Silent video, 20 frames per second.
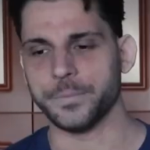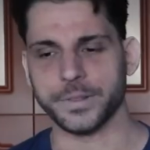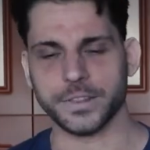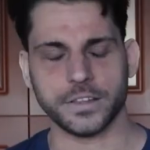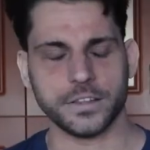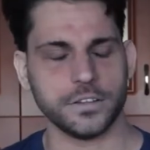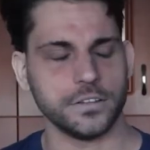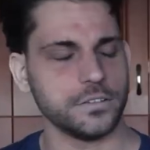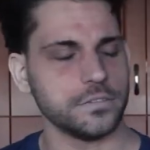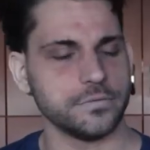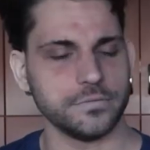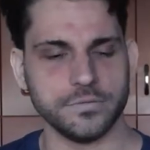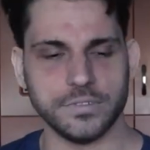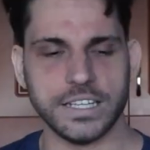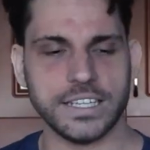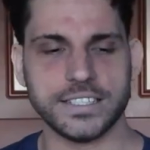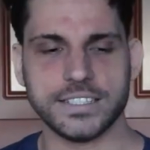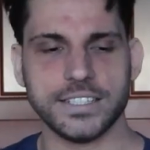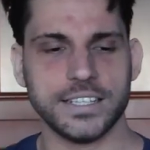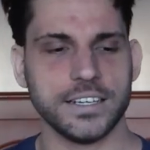But
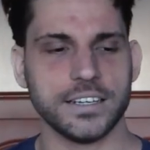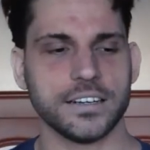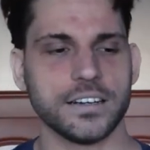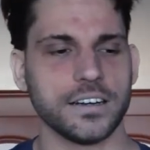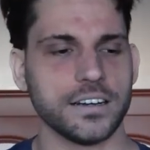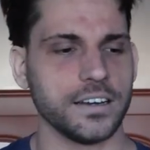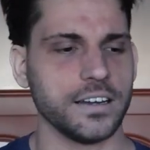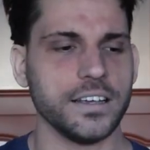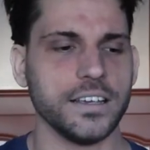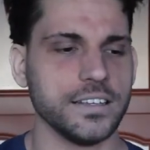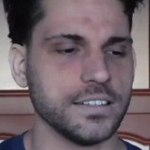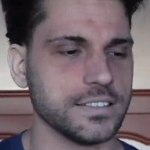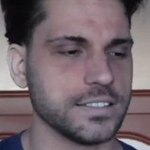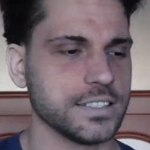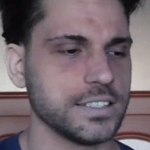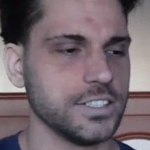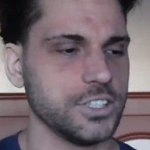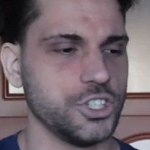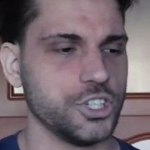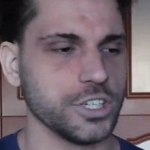this year,
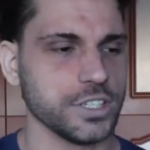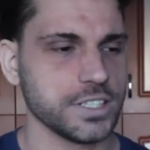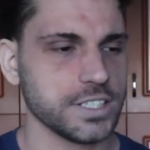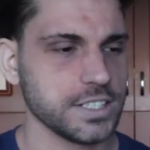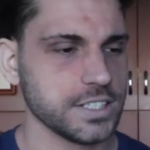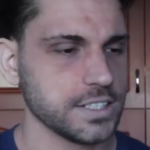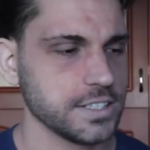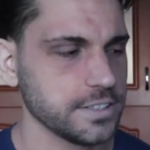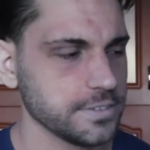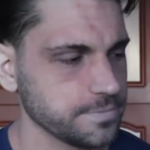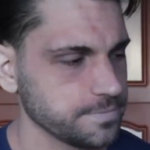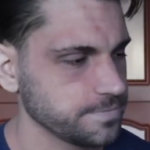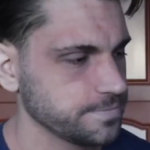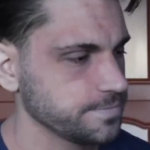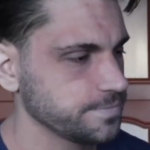it's just